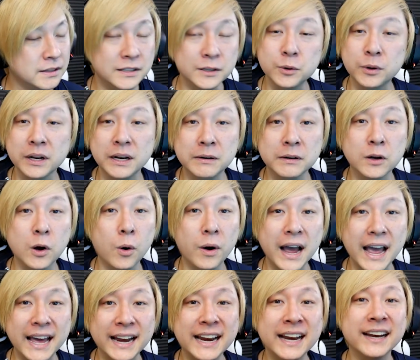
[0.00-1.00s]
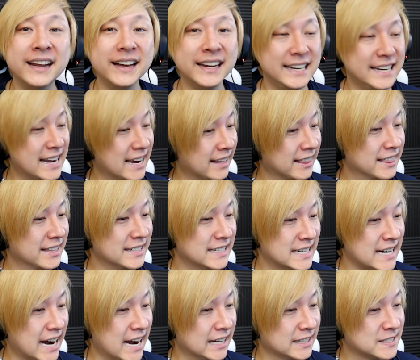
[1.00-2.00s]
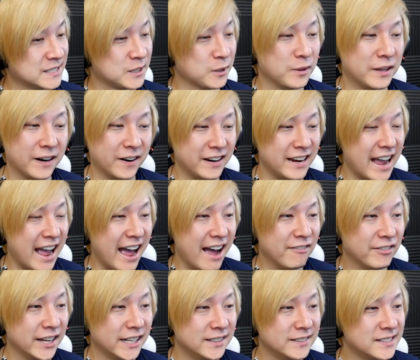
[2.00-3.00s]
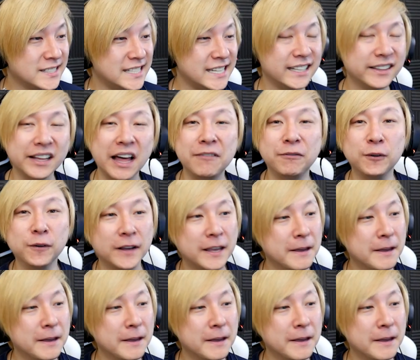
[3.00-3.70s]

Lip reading: You can go ahead and connect the dots. So there you have it. See, level